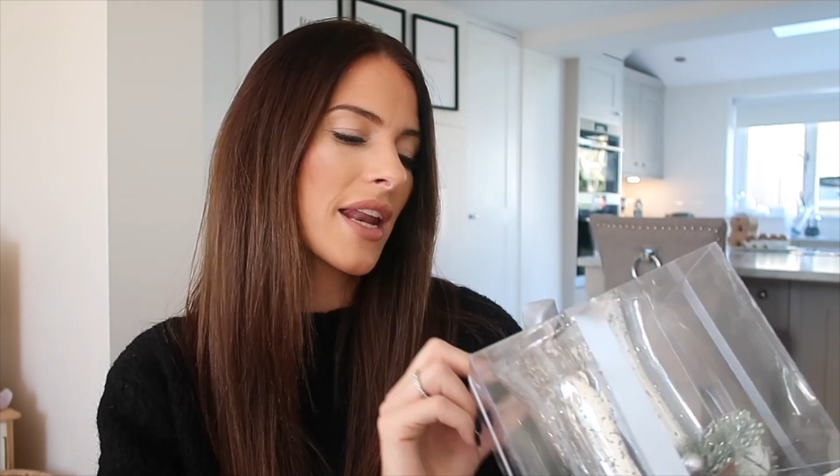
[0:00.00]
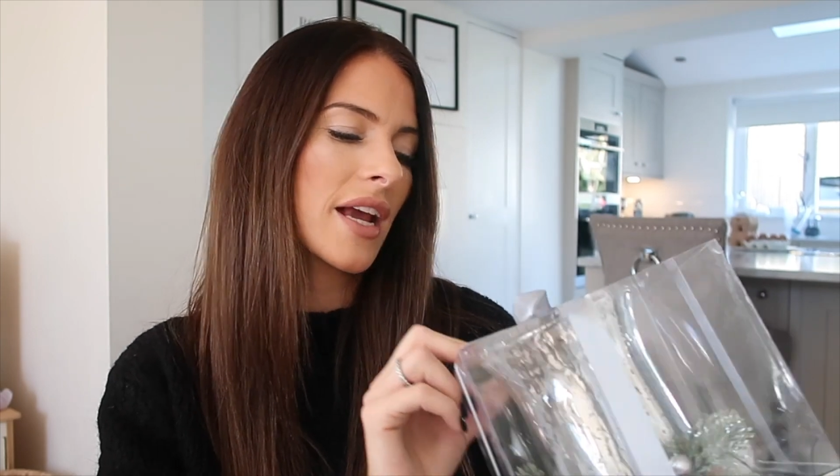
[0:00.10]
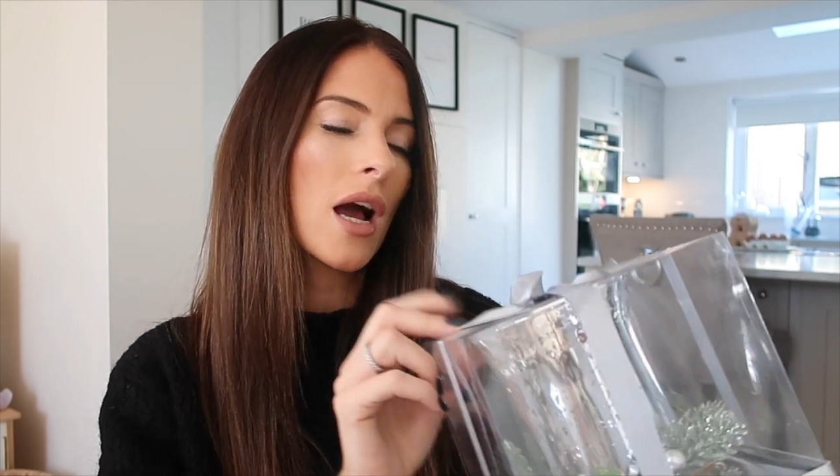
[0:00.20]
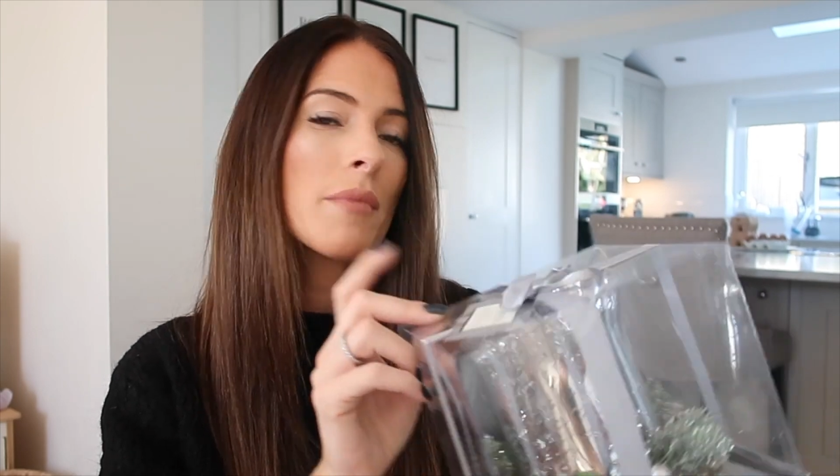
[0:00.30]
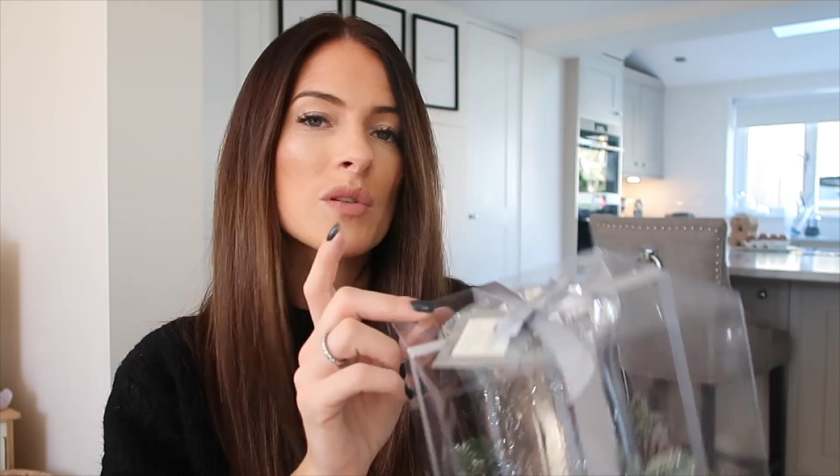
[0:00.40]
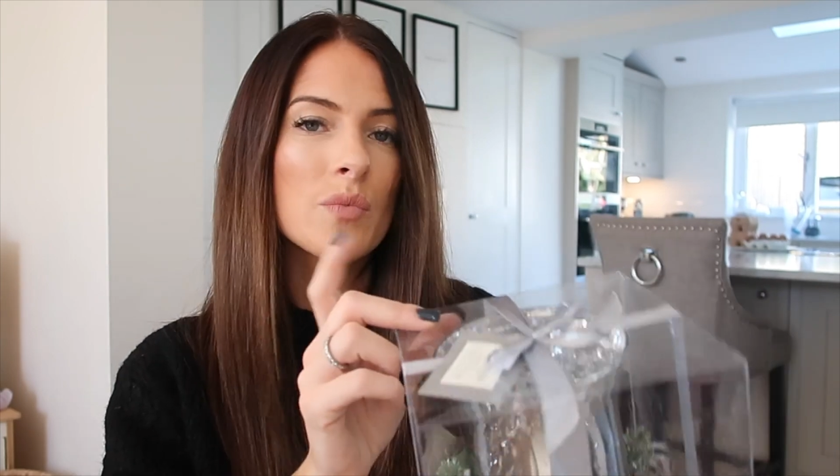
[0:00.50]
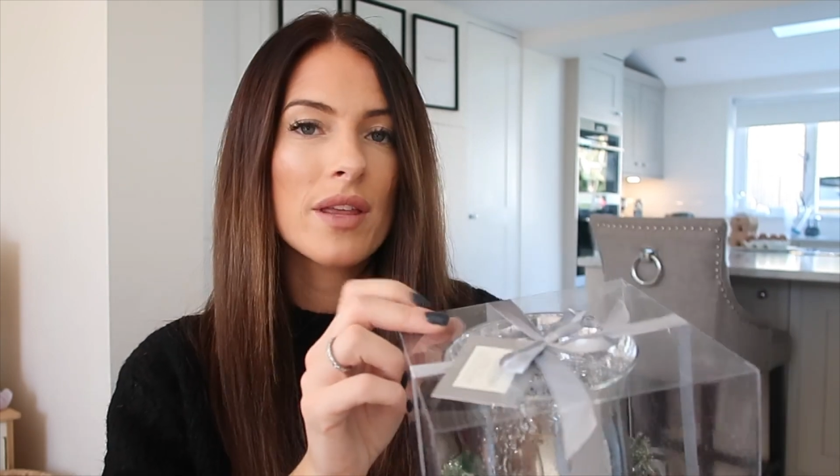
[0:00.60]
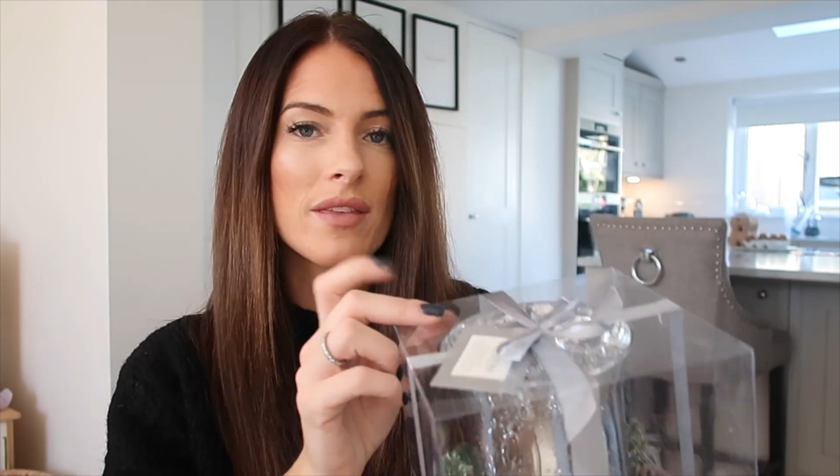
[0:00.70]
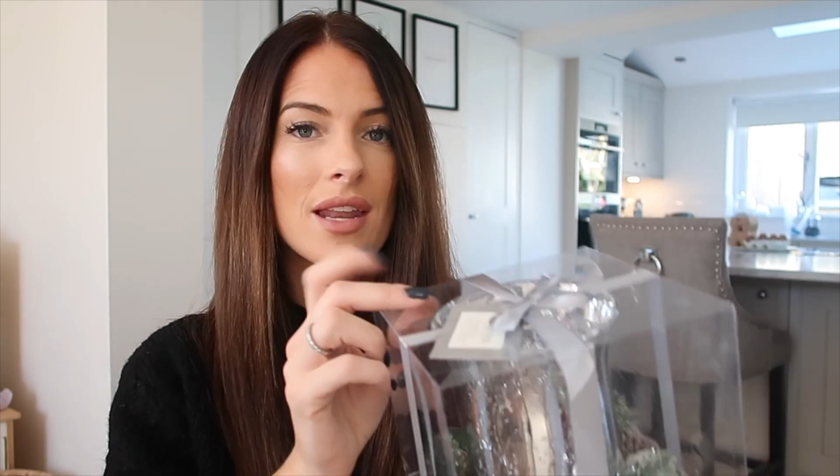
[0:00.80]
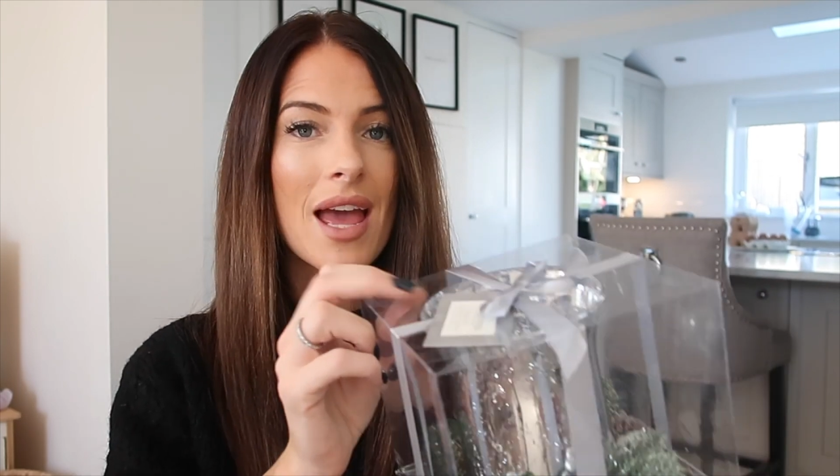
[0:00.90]
and it comes
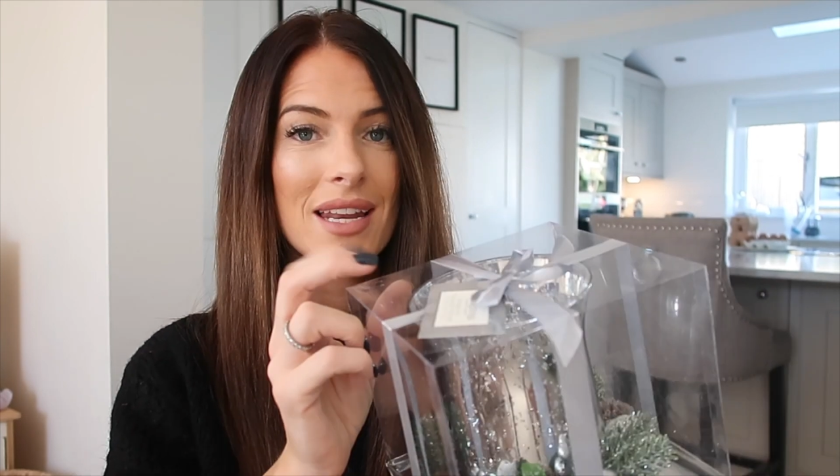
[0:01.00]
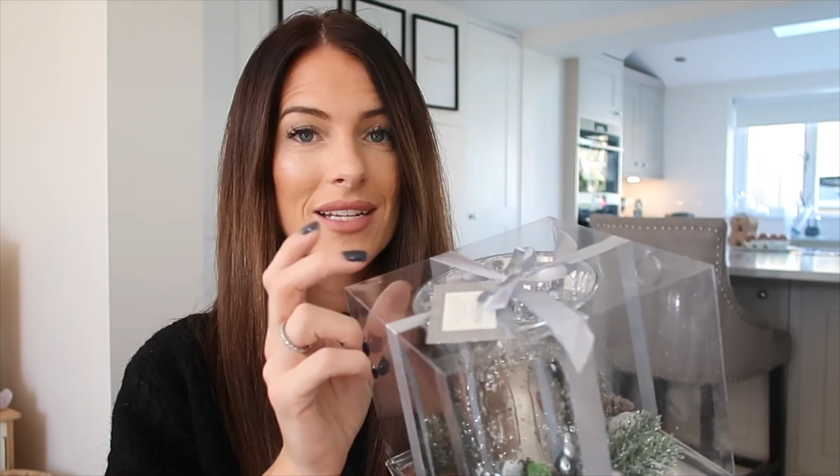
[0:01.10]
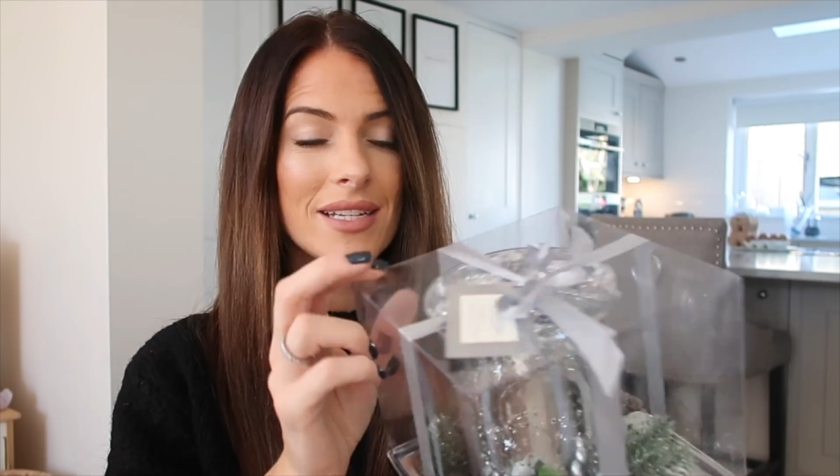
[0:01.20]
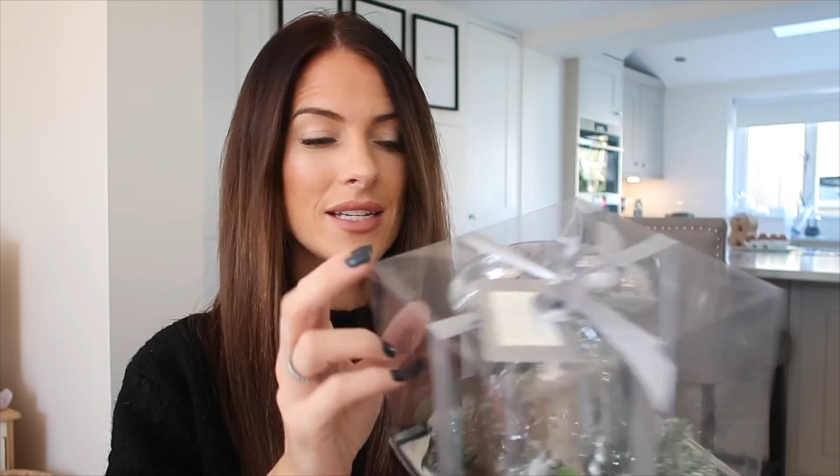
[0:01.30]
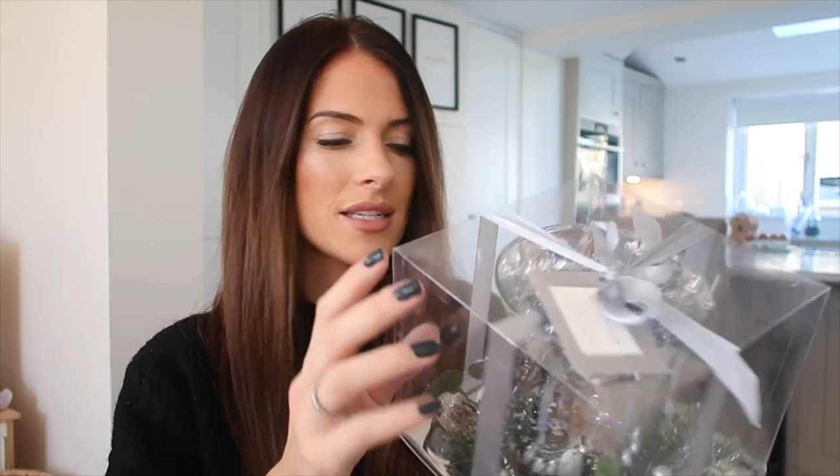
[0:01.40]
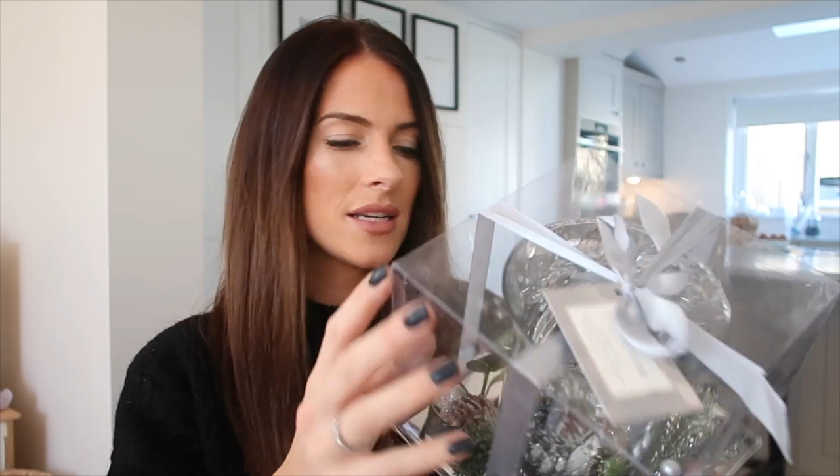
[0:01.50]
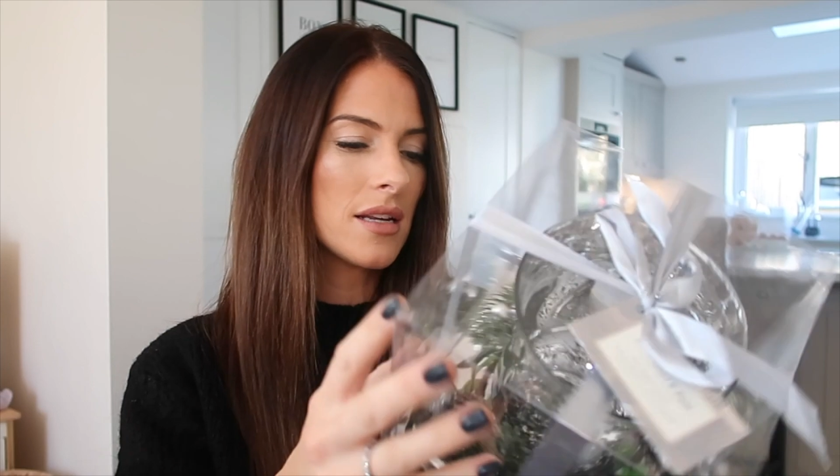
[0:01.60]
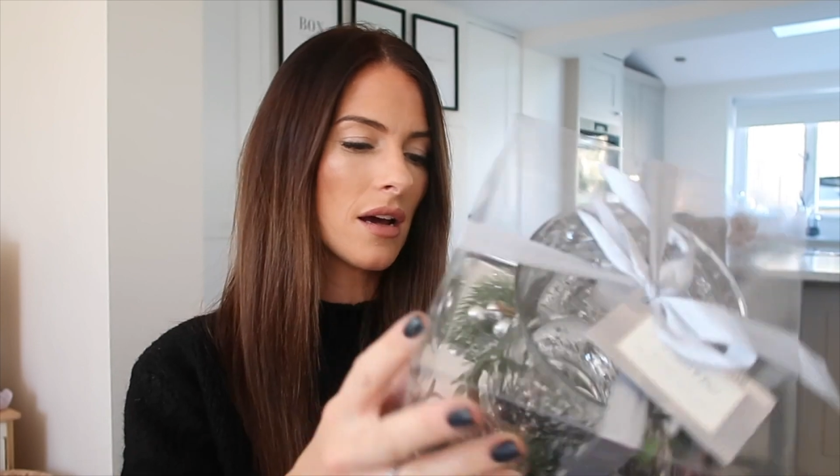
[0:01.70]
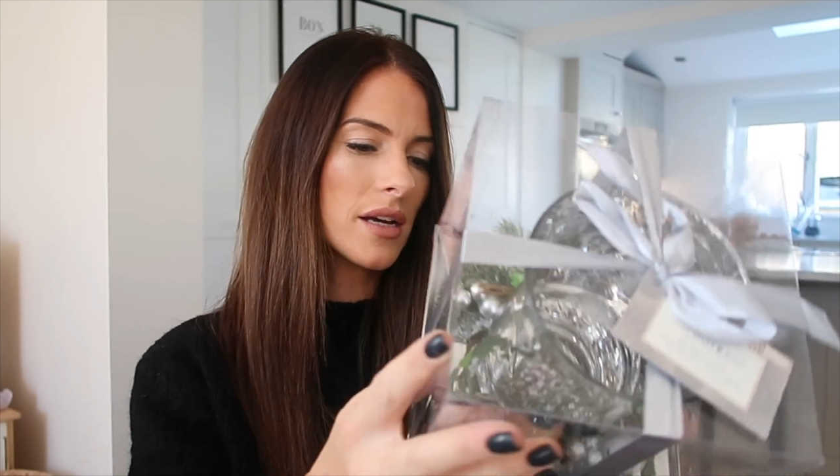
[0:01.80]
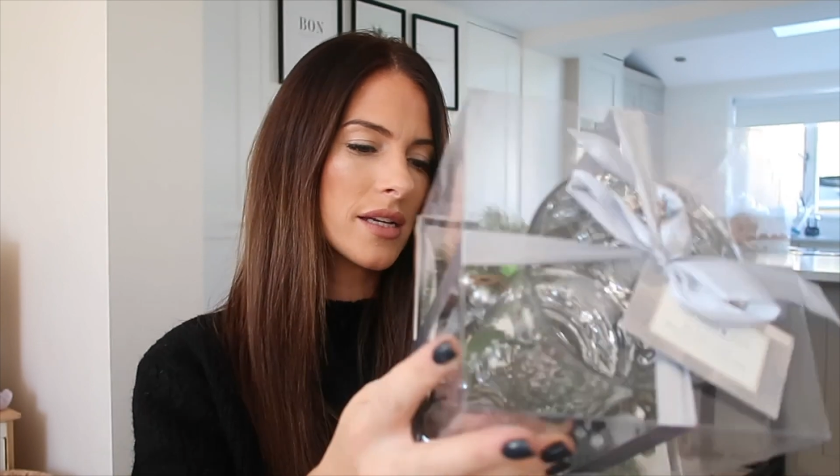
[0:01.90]
with an LED tea
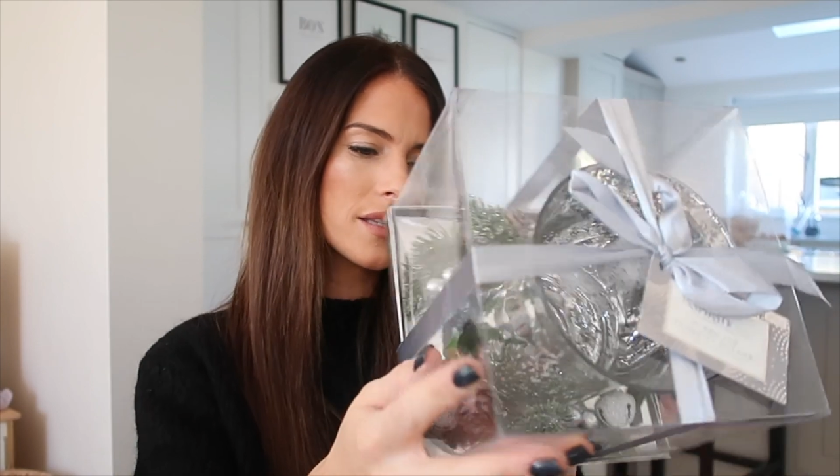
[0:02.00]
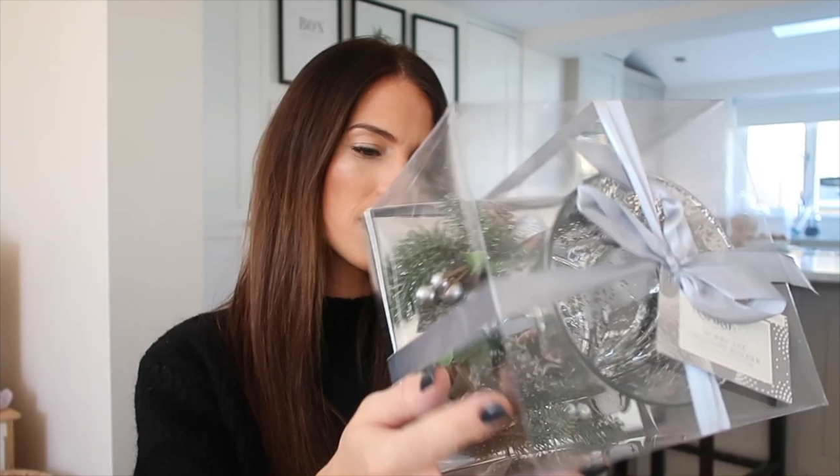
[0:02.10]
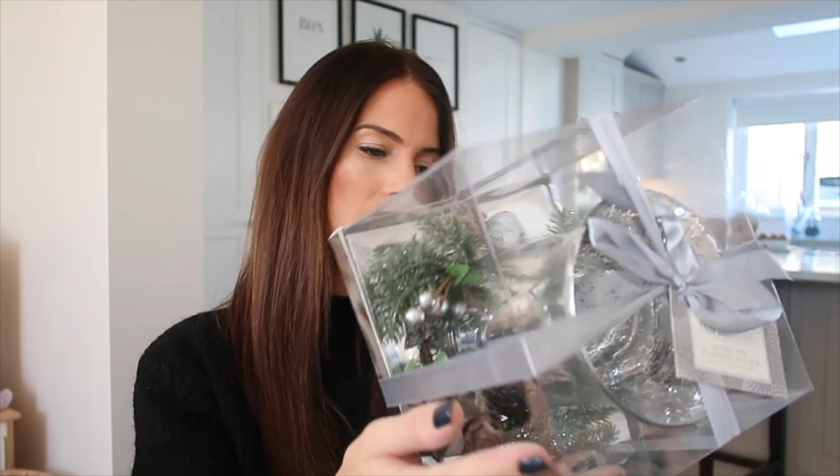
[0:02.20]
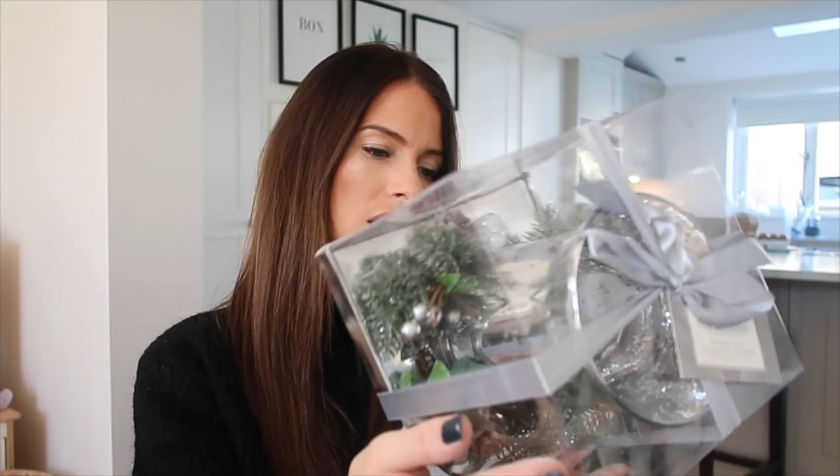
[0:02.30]
light.